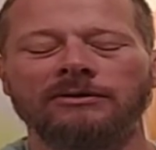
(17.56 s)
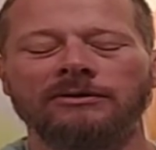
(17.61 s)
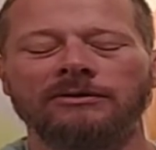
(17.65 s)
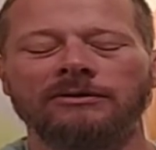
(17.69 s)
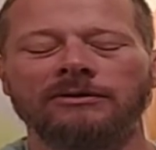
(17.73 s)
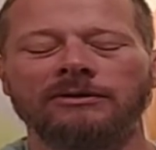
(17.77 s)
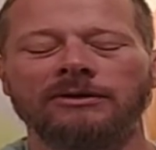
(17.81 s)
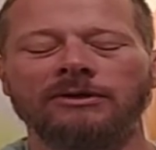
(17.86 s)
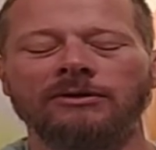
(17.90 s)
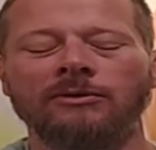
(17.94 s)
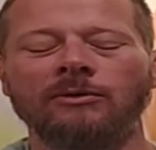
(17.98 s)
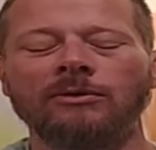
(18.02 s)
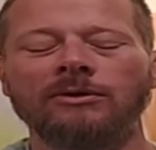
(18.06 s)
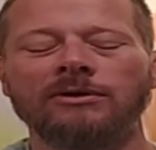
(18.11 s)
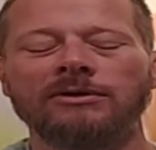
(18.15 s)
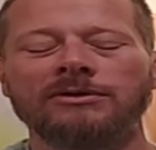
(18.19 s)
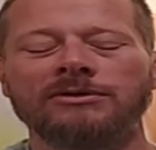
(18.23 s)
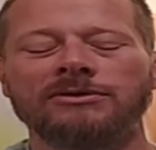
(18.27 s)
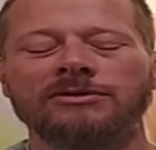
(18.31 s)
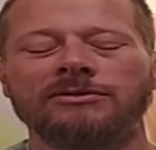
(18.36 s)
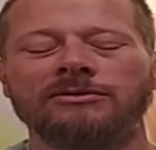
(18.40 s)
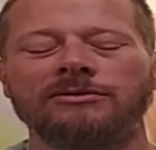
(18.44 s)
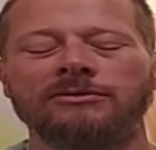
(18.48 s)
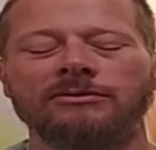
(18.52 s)
in order
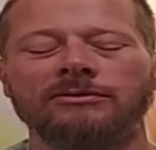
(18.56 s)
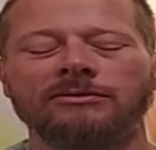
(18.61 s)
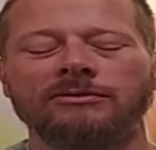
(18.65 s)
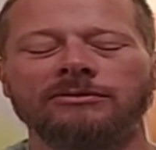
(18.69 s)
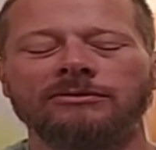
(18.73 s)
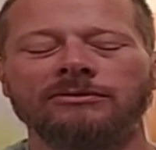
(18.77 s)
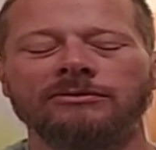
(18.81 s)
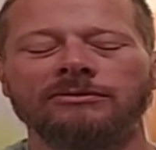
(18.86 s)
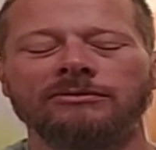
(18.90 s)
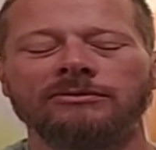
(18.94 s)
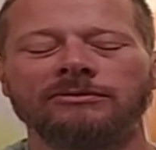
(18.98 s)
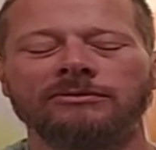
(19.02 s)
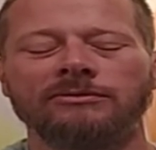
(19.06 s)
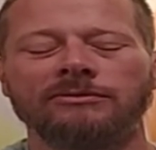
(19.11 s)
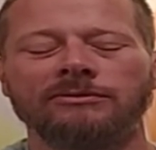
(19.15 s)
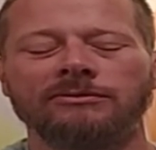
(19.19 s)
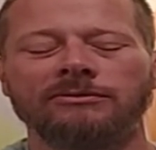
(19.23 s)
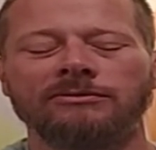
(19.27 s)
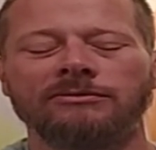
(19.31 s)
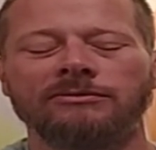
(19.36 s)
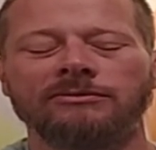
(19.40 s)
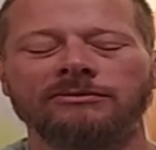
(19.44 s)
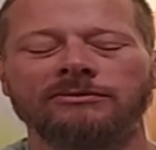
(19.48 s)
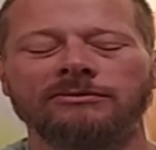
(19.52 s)
to
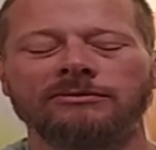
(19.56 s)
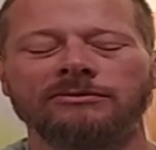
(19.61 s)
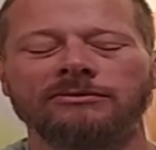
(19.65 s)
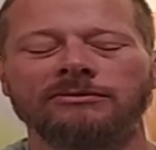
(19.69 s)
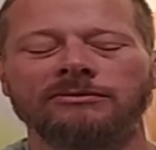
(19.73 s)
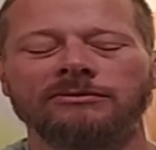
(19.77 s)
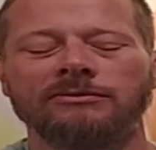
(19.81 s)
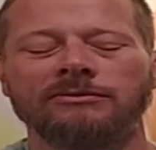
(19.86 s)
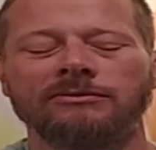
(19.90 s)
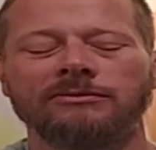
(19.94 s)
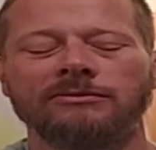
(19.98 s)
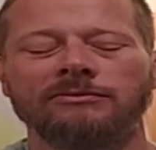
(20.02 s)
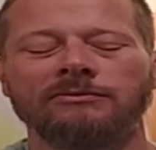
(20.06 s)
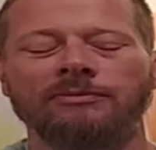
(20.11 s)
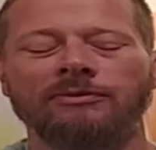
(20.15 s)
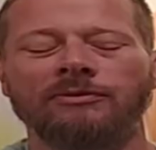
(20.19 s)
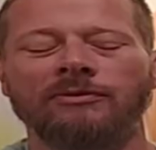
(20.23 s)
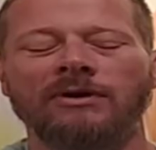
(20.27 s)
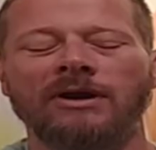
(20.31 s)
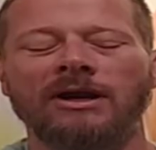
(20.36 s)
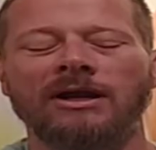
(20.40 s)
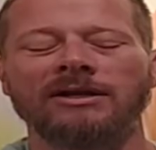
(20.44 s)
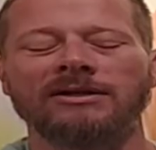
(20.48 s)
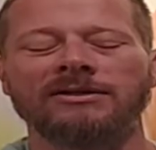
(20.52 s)

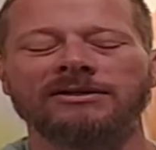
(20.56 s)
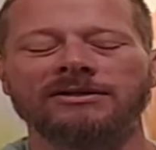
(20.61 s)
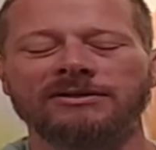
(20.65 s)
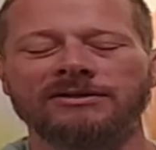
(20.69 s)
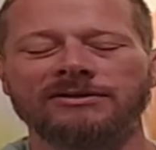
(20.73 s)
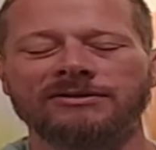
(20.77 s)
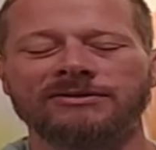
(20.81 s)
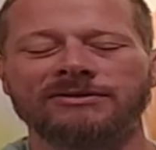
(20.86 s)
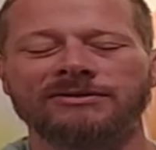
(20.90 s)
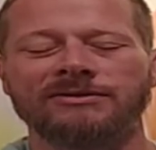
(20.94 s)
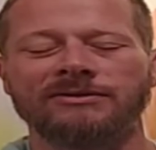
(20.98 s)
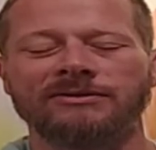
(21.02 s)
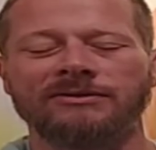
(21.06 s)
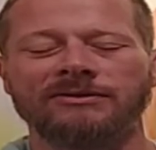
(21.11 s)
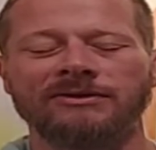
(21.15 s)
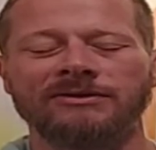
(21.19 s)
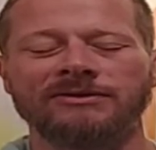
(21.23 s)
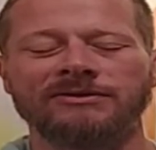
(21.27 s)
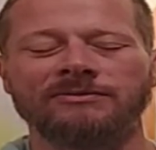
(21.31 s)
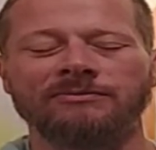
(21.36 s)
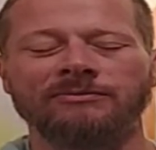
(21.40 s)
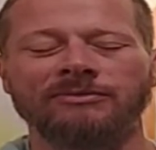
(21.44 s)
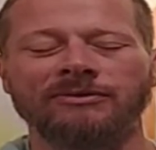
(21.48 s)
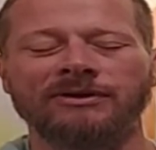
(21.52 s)
practice
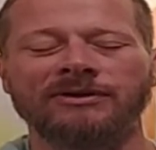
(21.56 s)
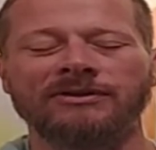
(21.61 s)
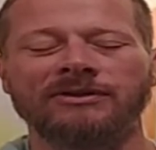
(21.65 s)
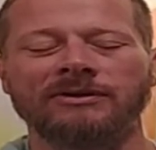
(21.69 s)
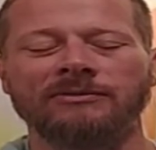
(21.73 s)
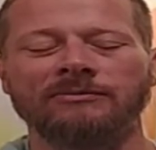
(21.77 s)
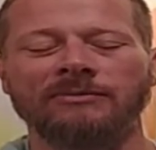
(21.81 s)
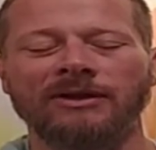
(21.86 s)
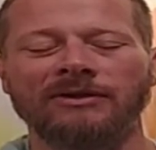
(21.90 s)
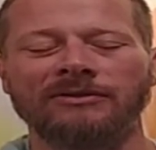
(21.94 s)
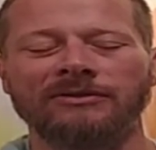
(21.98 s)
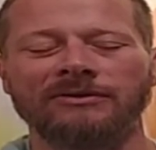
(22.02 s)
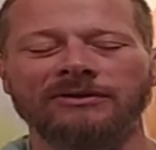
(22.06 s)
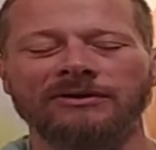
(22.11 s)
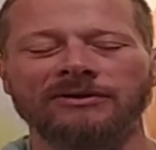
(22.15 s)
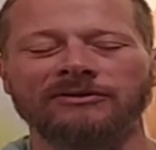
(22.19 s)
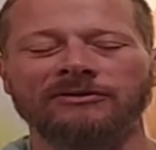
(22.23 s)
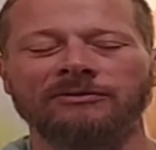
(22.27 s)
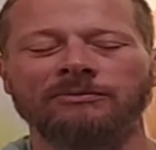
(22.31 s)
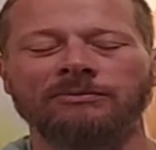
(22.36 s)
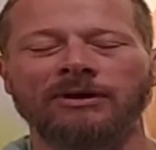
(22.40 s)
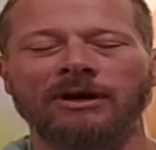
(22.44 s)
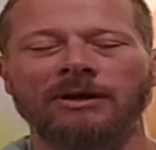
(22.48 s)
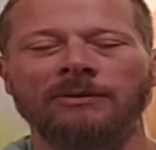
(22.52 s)
this breathing method, it's
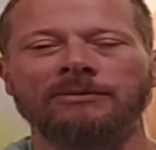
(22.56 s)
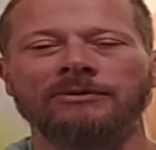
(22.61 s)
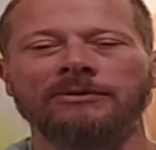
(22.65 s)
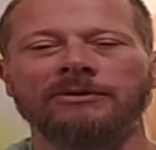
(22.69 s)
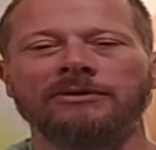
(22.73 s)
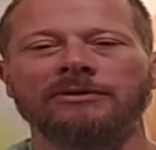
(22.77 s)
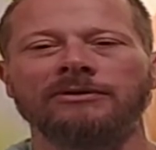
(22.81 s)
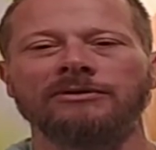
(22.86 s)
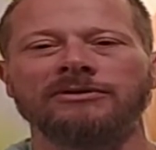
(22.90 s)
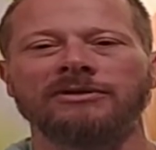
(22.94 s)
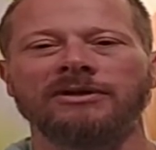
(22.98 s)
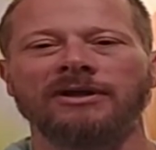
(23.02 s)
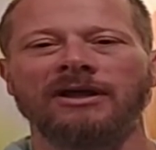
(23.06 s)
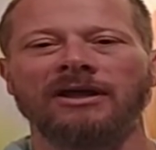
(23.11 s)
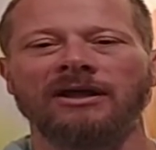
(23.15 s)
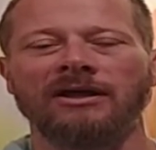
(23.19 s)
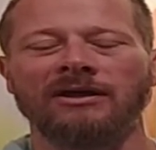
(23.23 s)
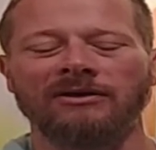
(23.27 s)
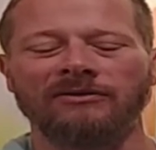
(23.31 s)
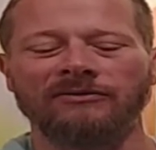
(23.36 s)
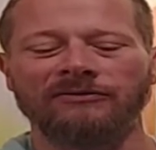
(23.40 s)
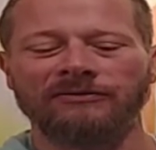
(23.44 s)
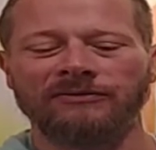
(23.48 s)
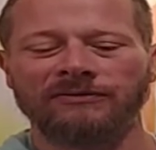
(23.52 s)
proper to
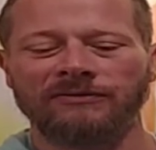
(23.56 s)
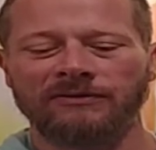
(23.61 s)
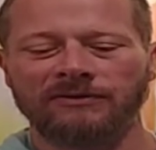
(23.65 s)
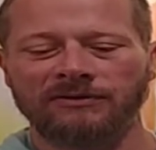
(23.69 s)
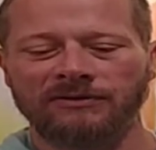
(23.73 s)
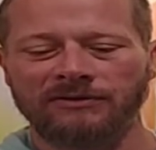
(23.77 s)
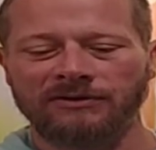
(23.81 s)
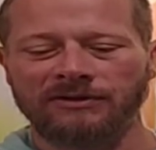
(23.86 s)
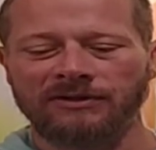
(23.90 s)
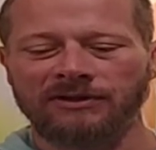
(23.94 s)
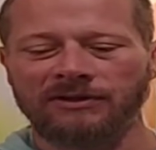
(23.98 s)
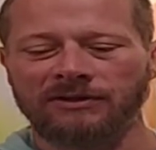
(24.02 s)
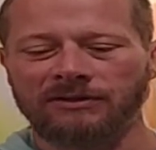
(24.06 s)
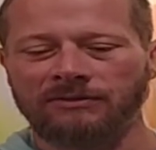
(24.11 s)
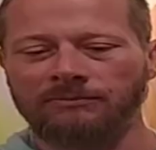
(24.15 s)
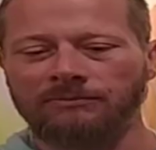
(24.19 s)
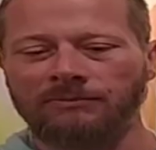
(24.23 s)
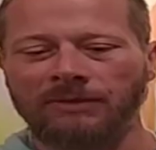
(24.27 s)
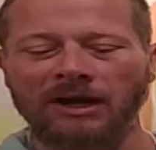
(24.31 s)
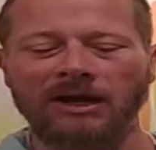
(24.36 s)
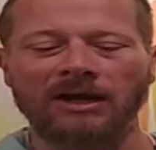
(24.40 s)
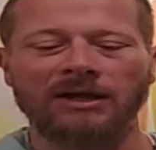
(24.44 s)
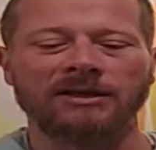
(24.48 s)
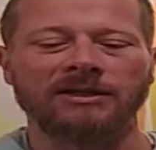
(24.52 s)
have the
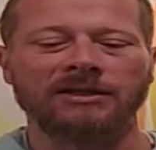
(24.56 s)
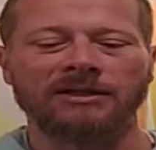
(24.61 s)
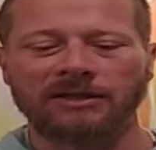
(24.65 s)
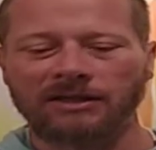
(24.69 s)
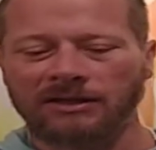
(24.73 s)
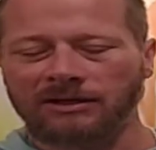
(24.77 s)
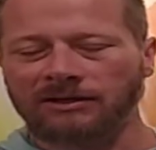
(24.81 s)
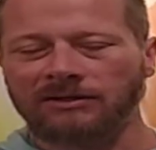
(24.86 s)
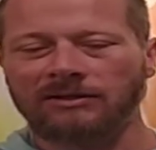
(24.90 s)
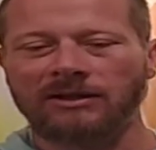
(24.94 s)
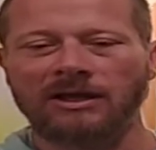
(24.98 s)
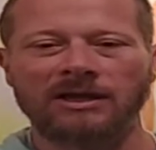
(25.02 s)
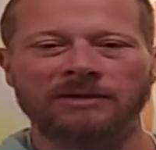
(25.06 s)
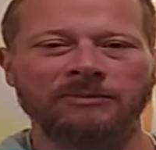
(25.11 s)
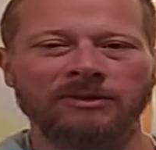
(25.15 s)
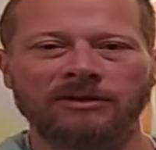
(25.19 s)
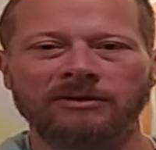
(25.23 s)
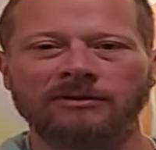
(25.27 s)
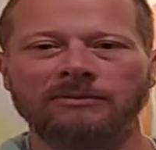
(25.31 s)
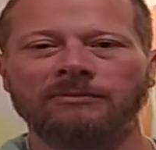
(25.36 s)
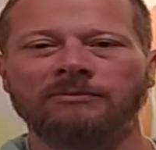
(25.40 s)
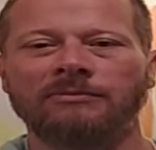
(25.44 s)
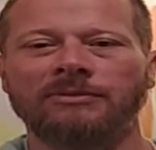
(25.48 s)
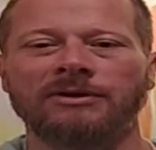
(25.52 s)
body in
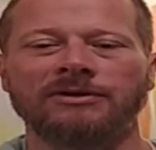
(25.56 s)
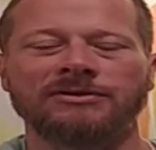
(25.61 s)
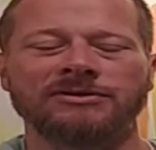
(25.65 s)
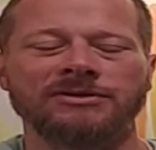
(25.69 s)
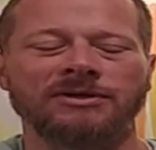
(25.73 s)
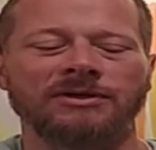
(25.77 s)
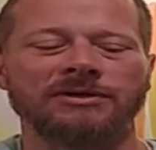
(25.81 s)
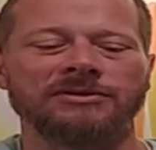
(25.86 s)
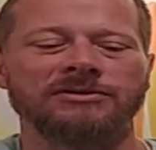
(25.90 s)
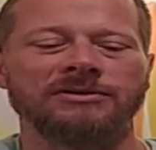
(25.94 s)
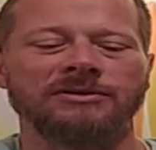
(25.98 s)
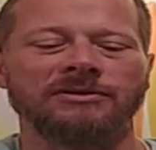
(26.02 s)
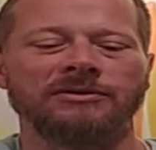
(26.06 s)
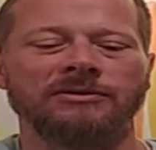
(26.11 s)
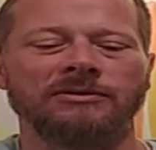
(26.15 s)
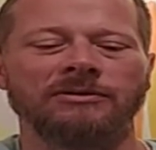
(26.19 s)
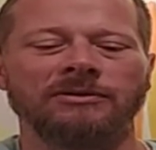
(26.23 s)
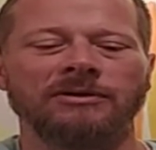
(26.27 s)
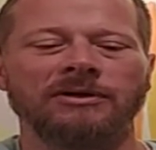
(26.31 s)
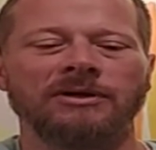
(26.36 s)
alignment, but it's also